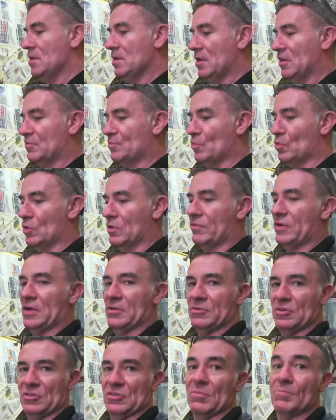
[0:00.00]
It's more of
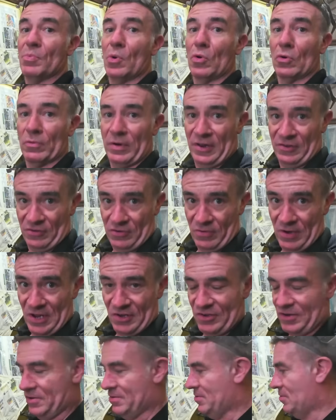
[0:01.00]
just a bolt restoration,